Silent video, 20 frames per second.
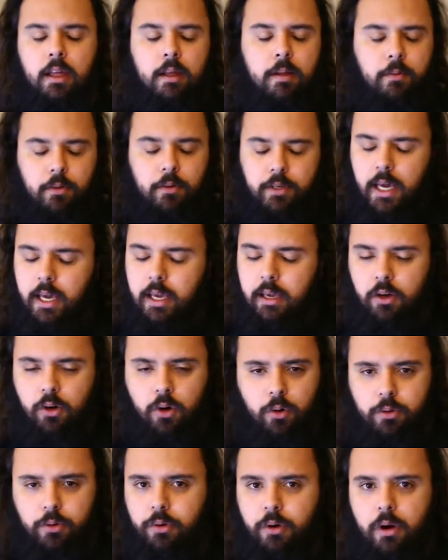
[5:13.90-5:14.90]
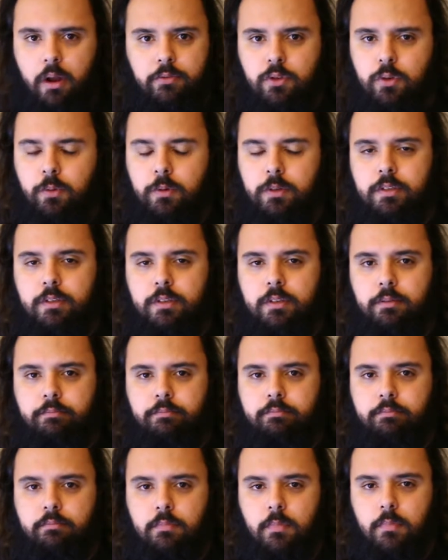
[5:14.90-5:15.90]
Okay, called her afterwards.
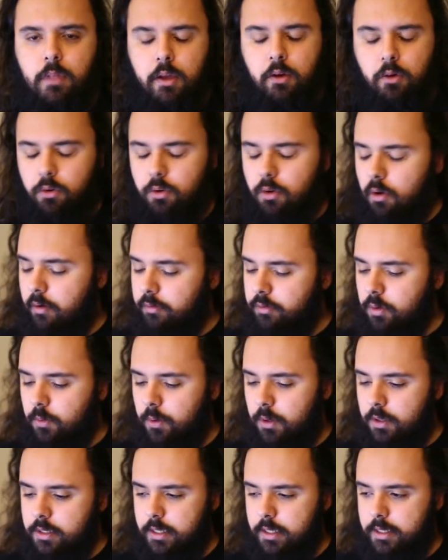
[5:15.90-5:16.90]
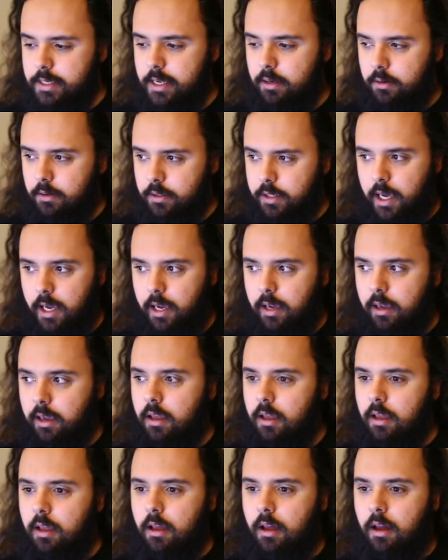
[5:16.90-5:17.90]
I called her afterwards and said, okay,
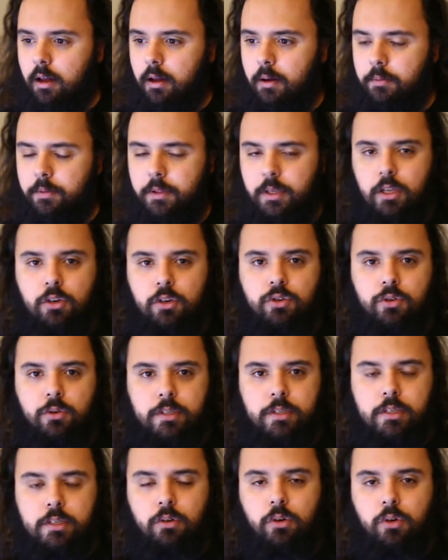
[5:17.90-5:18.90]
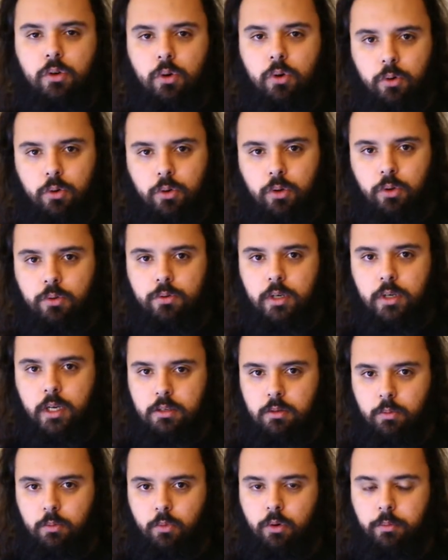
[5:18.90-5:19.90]
the insurance is going to call you to get
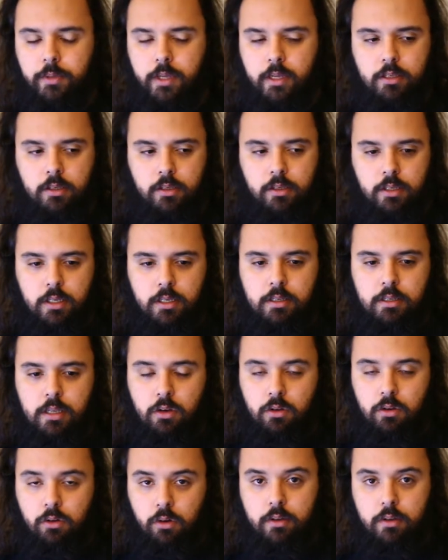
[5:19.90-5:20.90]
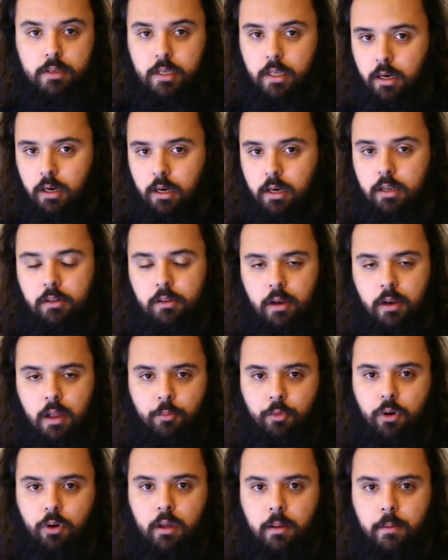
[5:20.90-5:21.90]
some more updates on this, and you're going to say that I need an
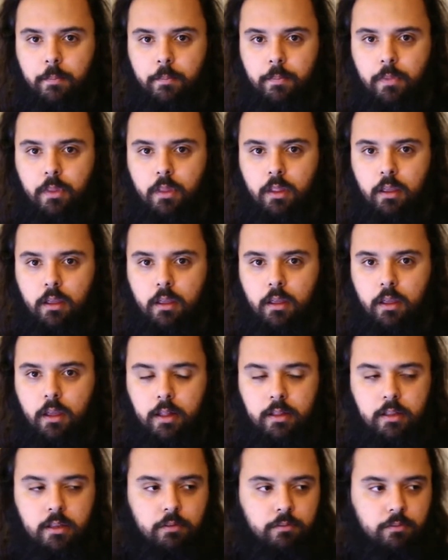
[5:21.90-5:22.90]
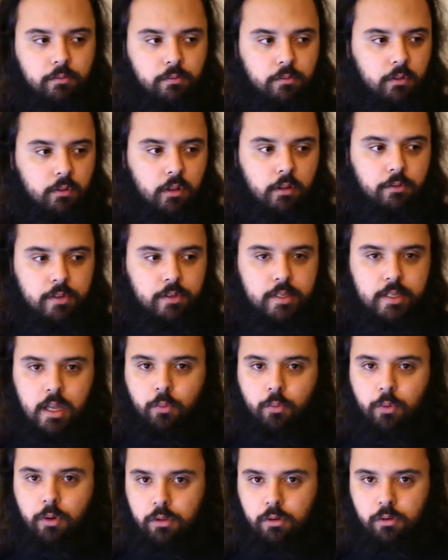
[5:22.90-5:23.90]
MRI. I didn't even say
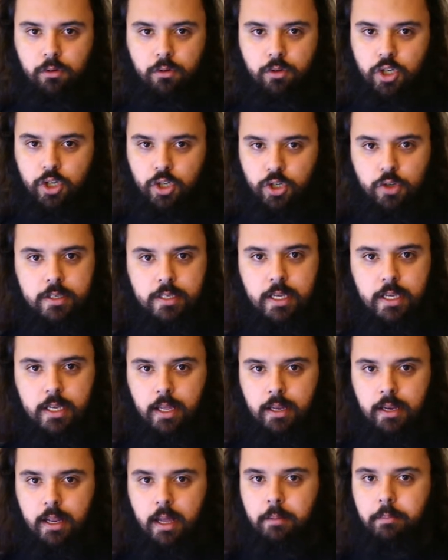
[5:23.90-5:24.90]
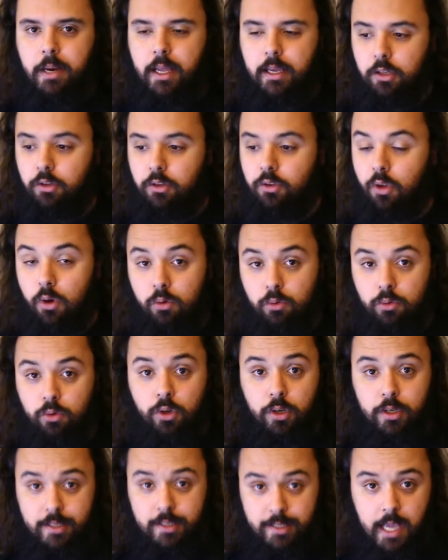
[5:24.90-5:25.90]
whether she should say that. I'm like, no, you're
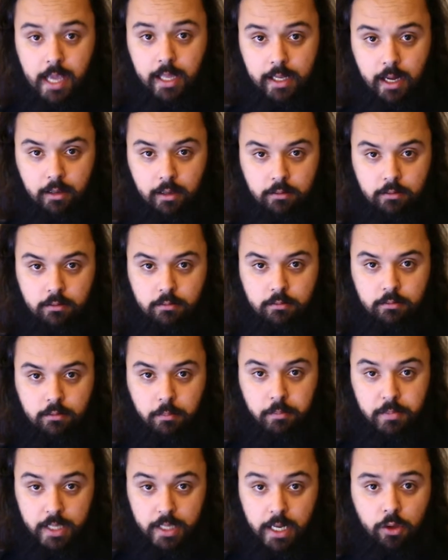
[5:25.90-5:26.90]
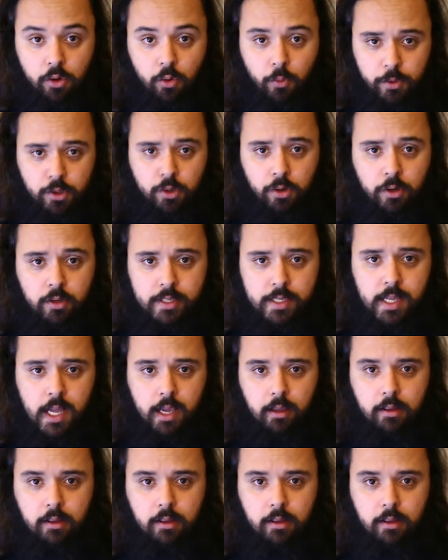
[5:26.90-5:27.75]
going to say that. I'm telling you what you're going to say.